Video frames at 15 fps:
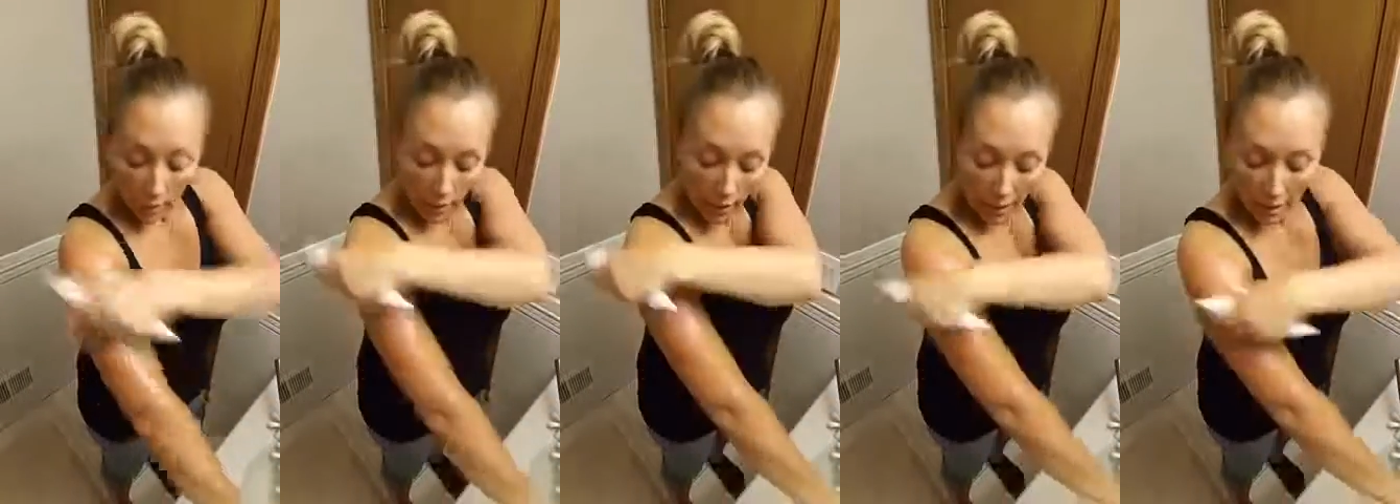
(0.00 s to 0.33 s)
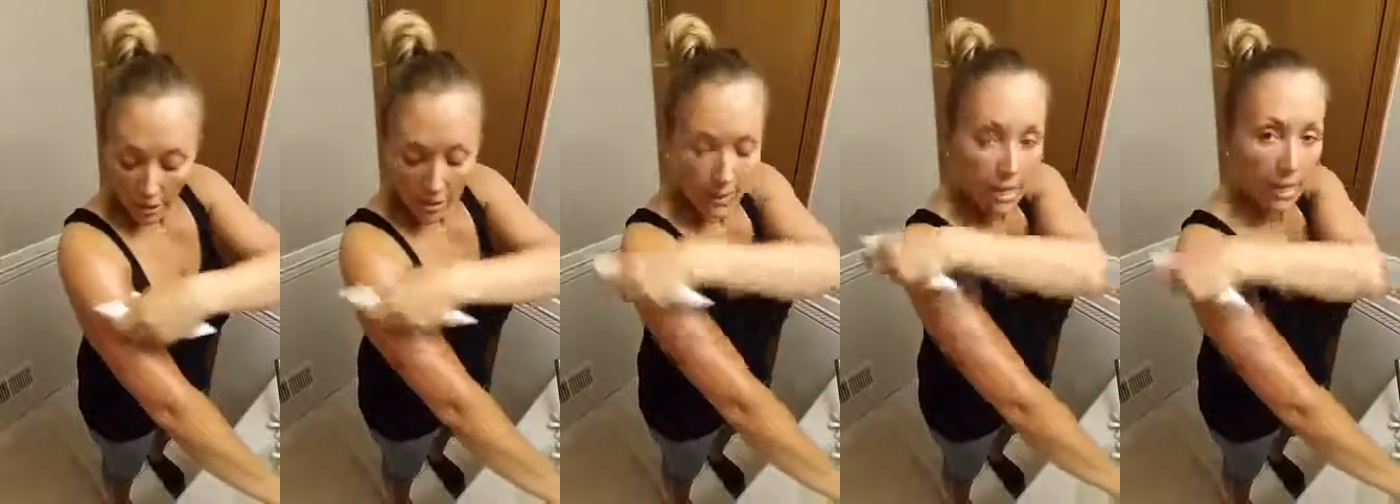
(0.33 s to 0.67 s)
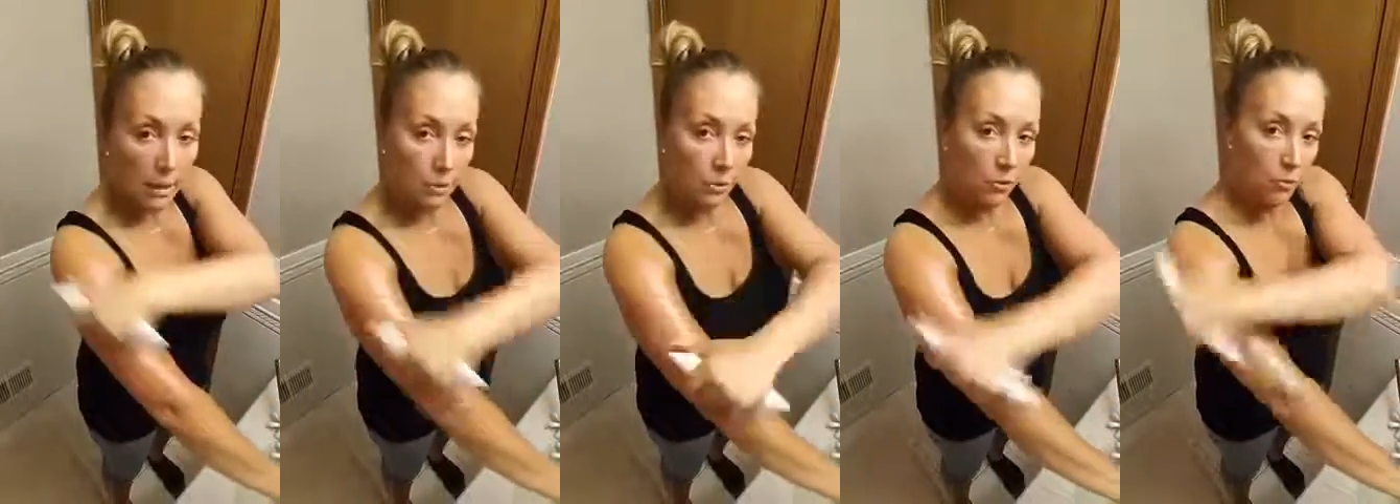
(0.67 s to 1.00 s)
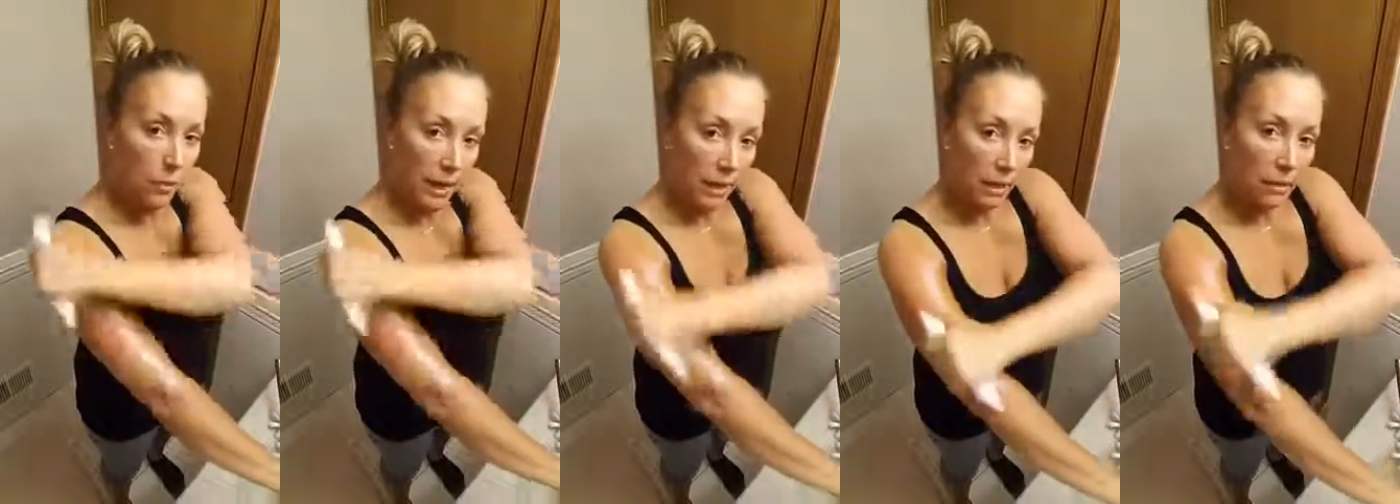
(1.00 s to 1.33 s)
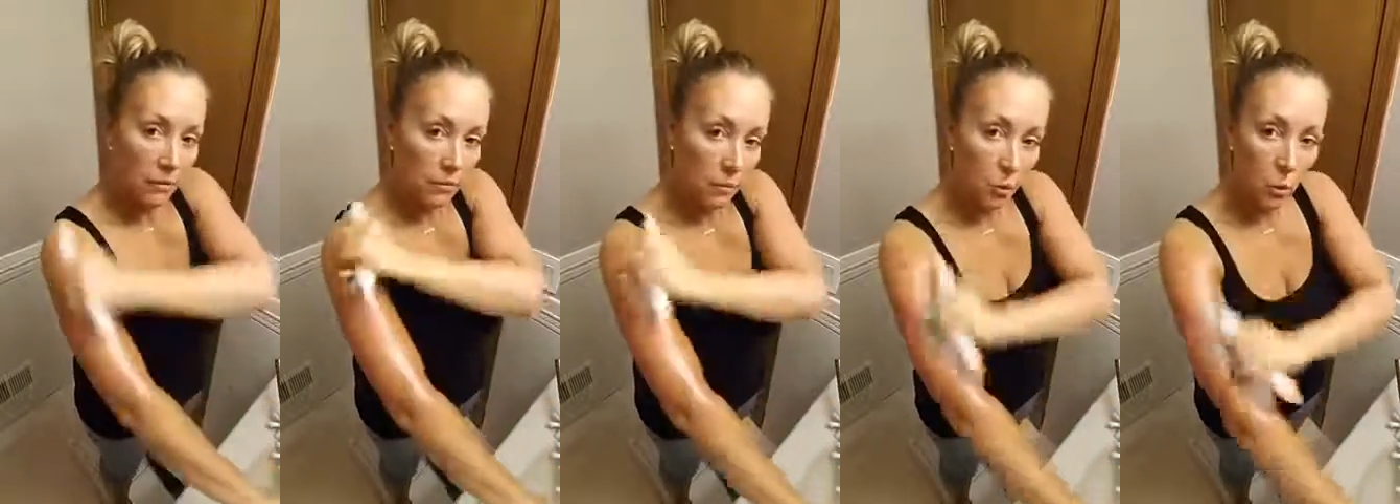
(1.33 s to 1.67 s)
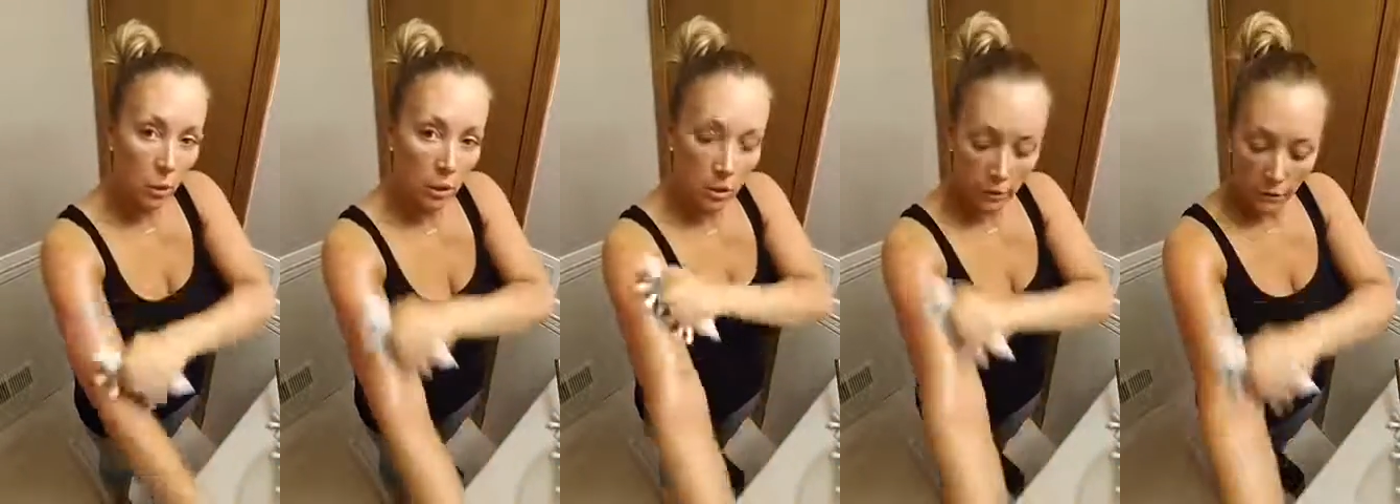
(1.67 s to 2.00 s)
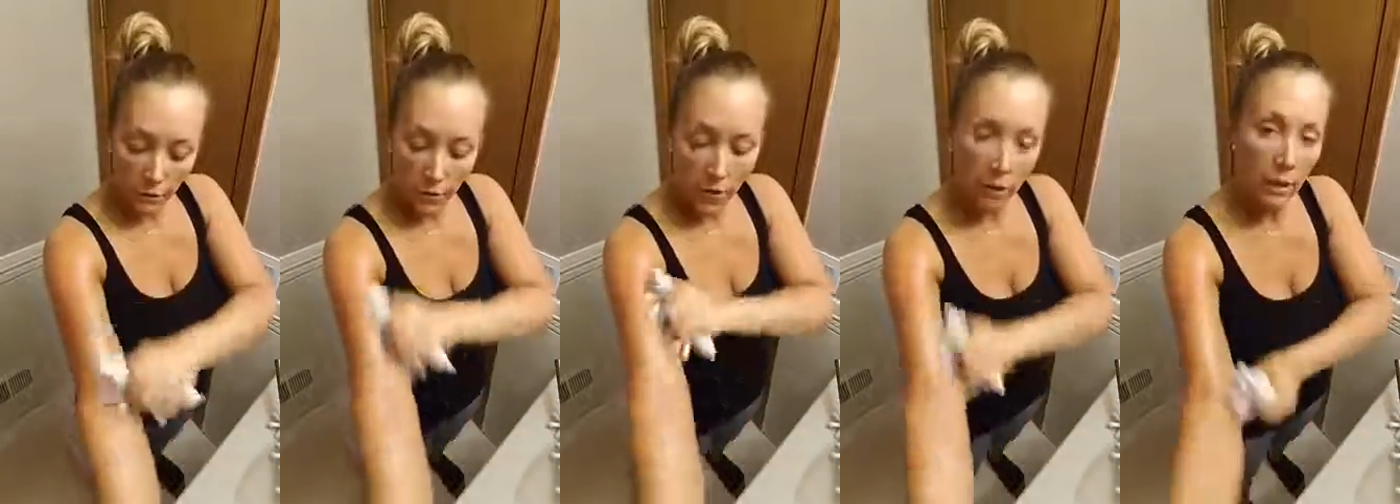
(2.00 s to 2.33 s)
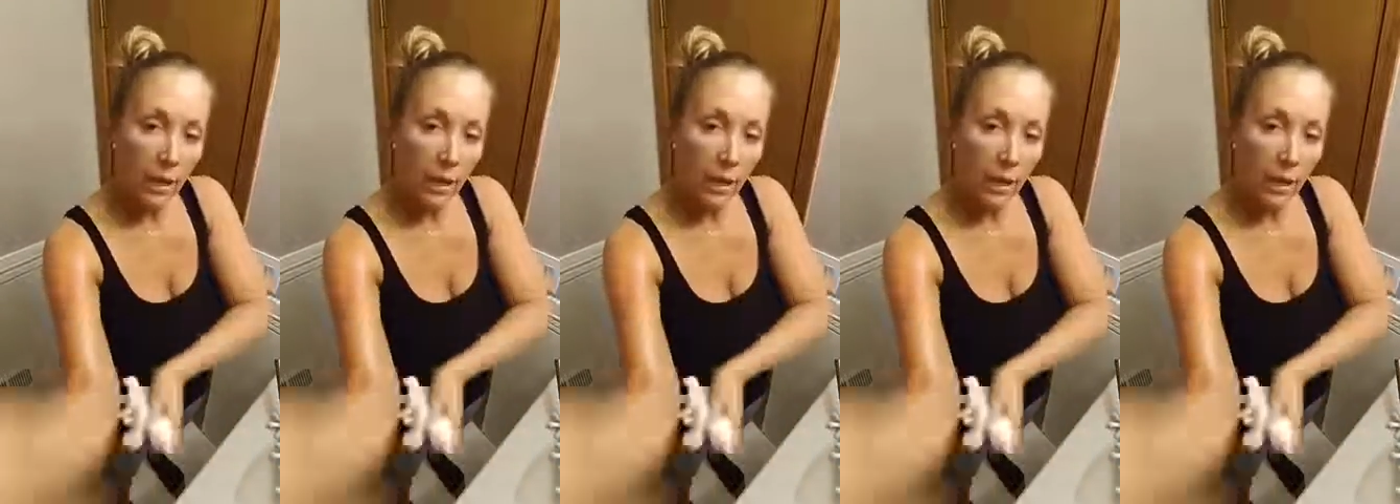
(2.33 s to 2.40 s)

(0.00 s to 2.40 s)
I just kind of move back and forth,